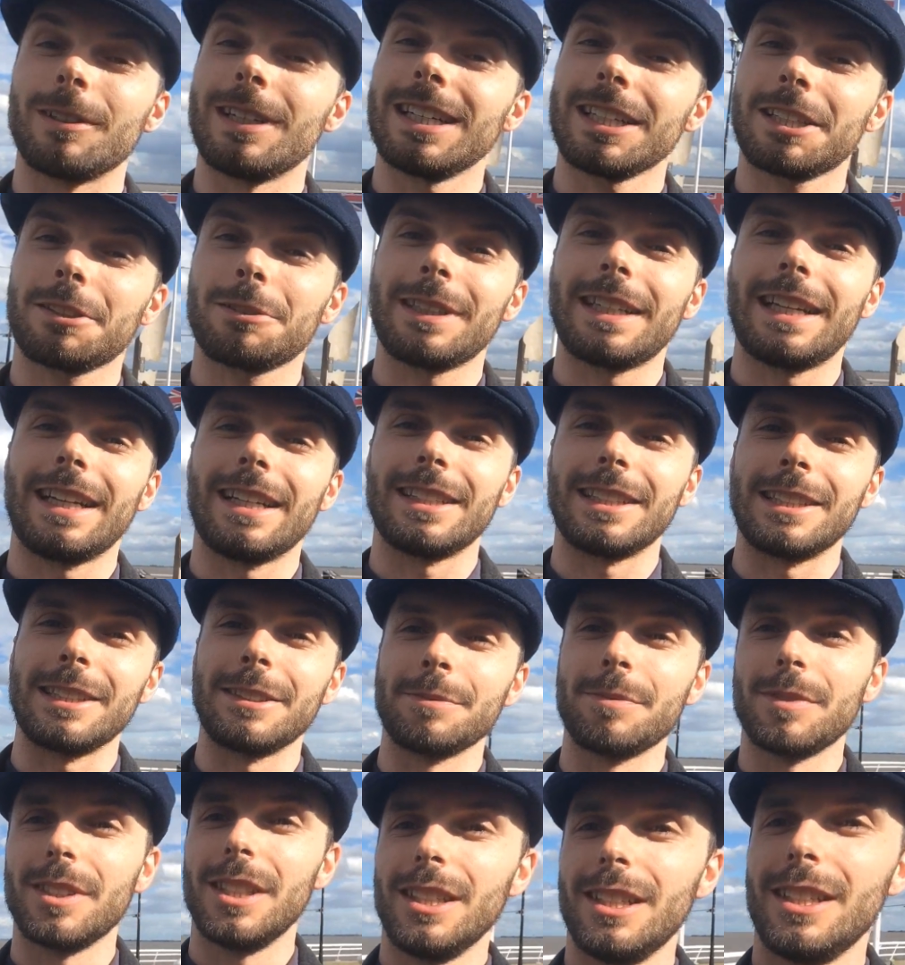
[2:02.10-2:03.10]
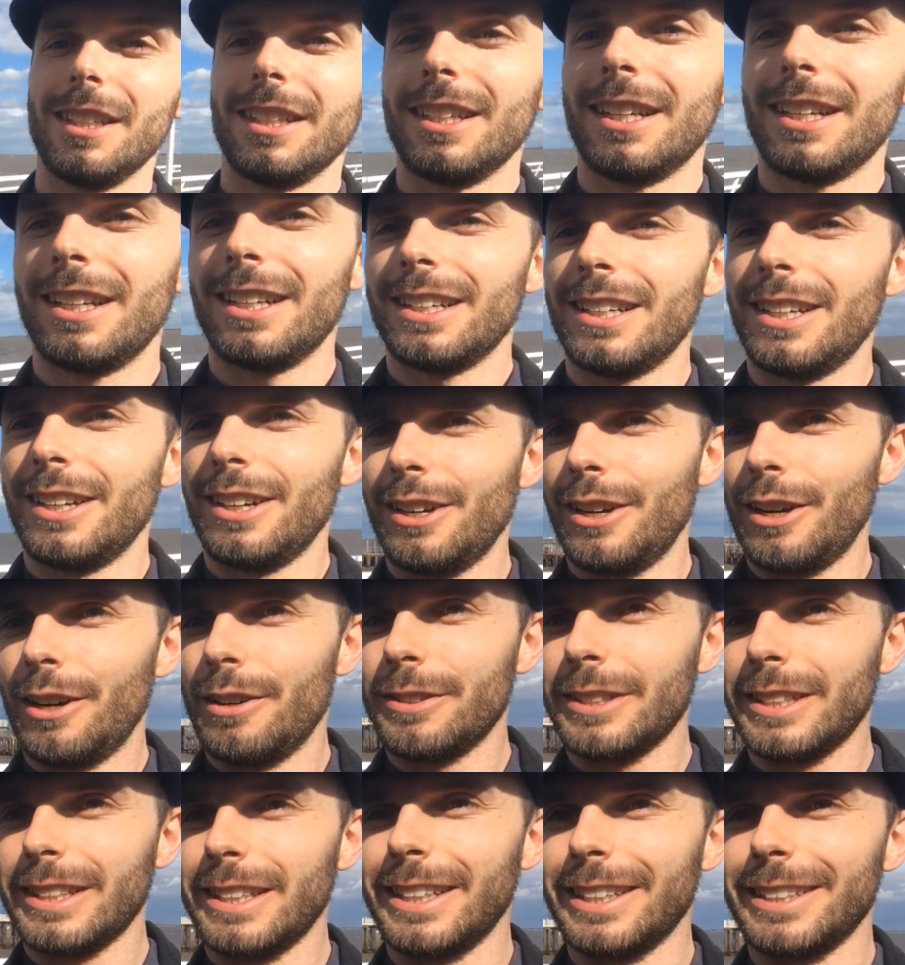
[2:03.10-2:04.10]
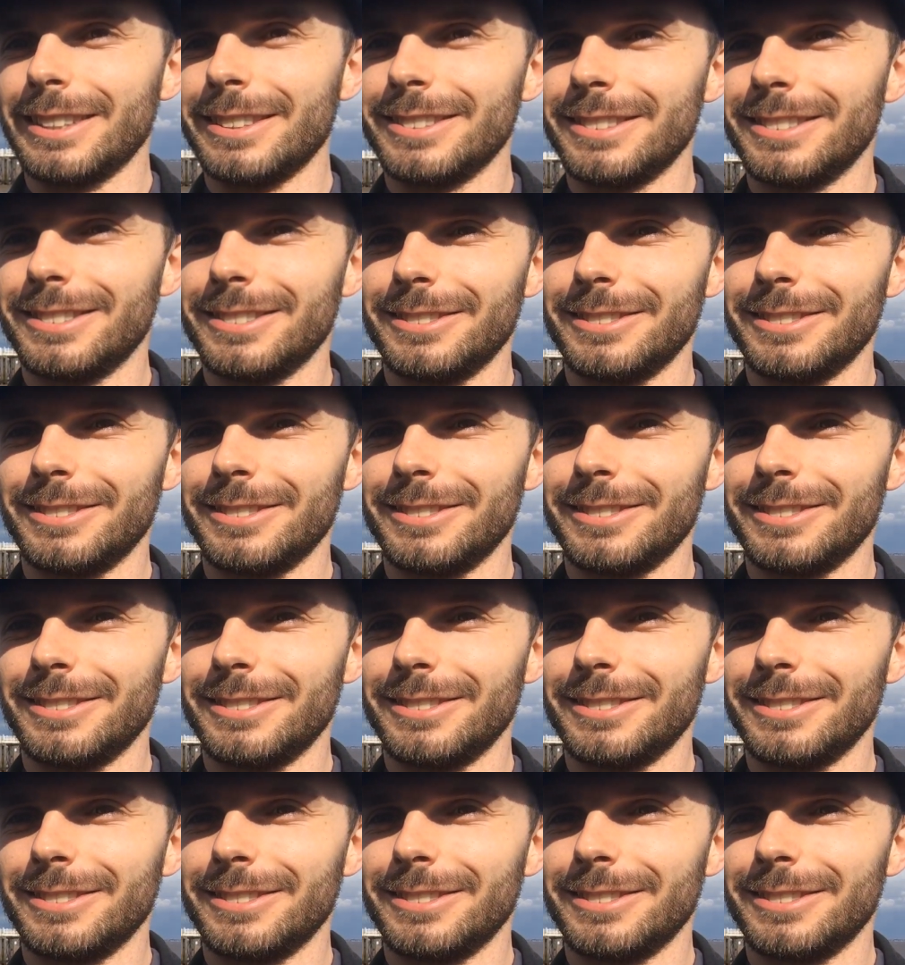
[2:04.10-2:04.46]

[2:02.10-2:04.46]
we're actually heading over here.